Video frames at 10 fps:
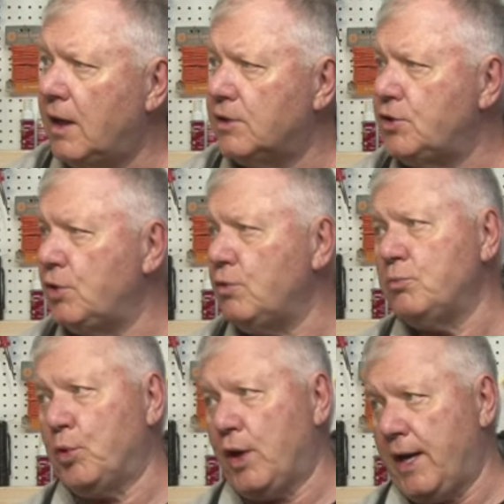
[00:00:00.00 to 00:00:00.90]
Tune
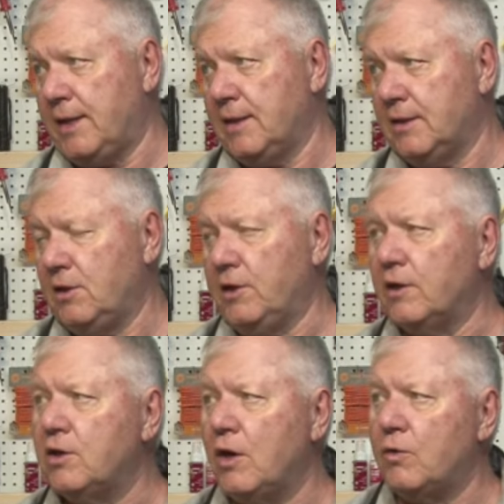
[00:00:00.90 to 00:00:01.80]
Bright
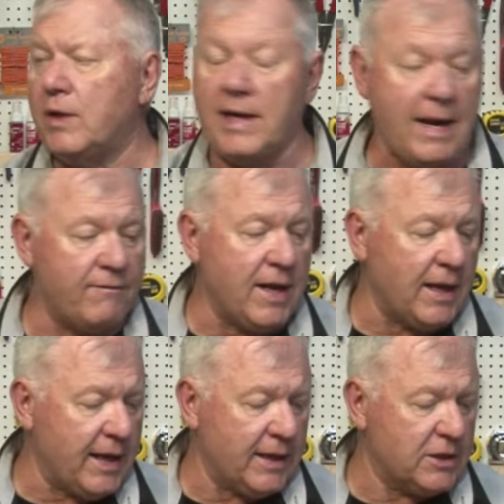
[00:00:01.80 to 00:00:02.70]
clear coat? And I have
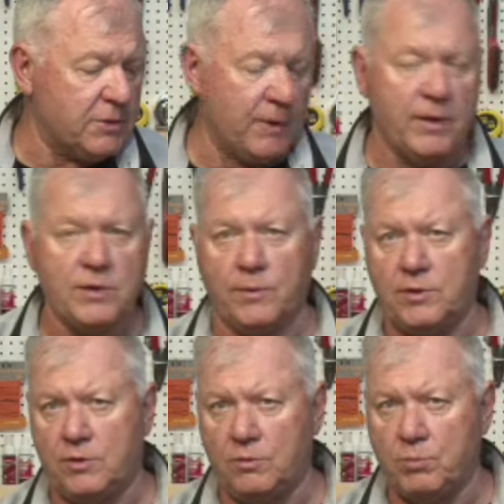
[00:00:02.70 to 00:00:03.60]
not had experience with
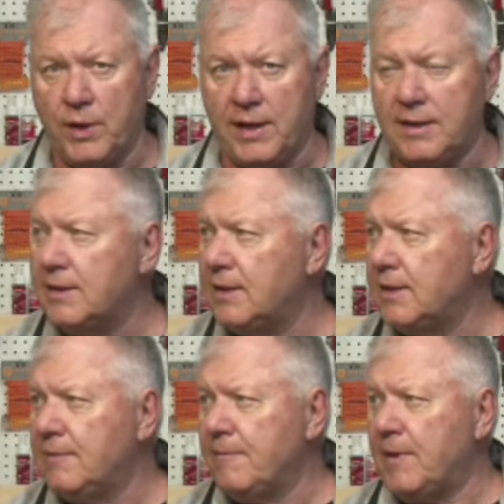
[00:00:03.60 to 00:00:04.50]
Tune Bright
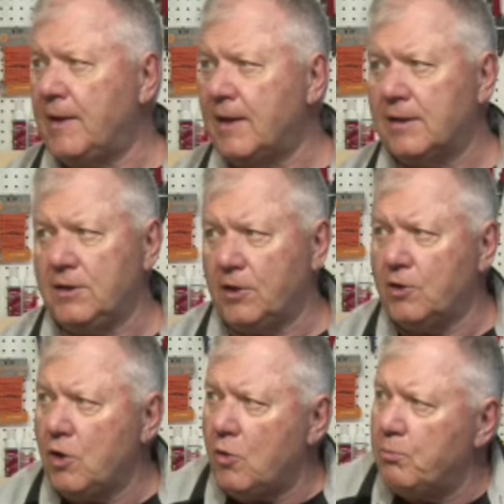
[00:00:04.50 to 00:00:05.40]
clear
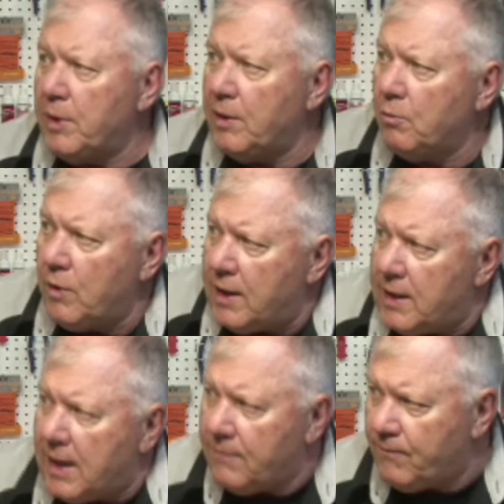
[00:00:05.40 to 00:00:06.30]
coat, but what
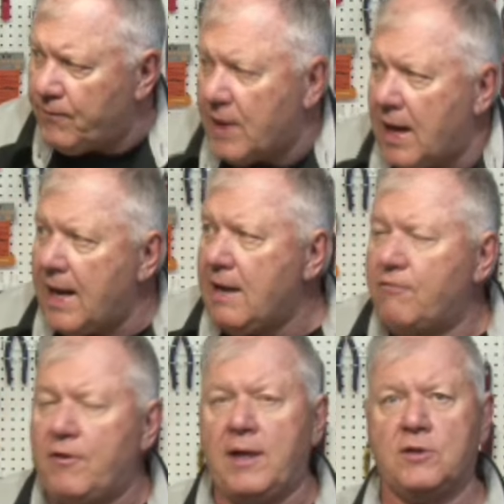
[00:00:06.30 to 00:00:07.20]
I have
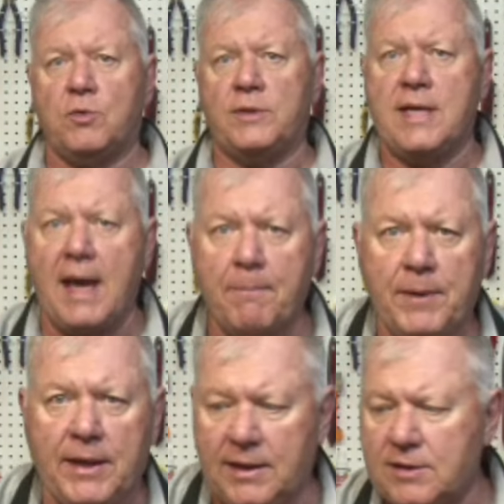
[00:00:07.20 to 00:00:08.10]
found, so what's
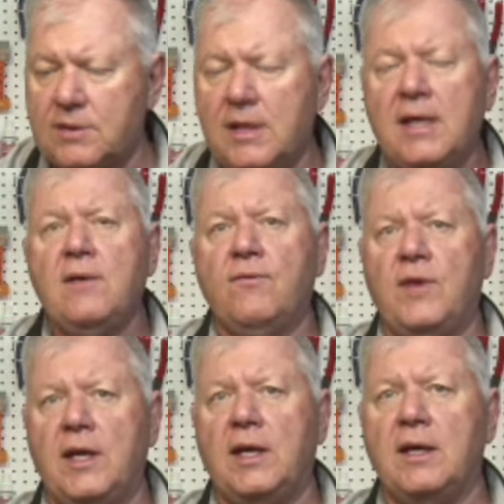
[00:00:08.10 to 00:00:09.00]
happening is
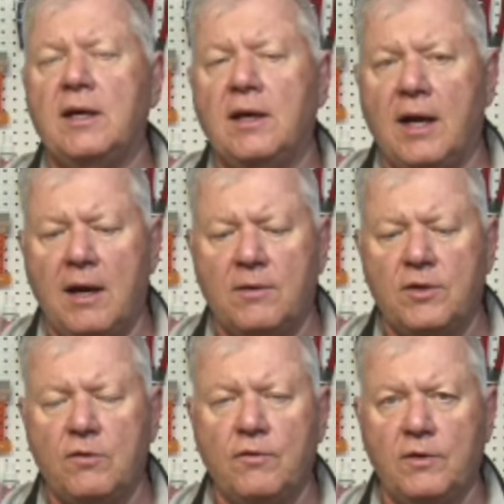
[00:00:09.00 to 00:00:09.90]

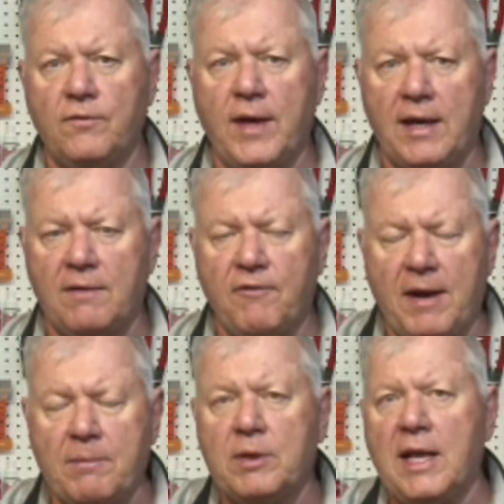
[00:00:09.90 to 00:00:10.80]
you've got a
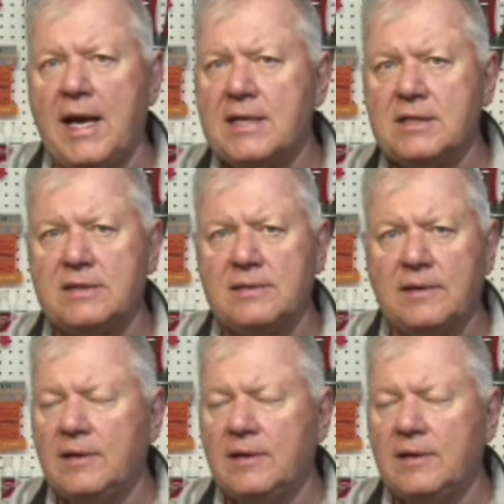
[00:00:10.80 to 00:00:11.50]
fiberglass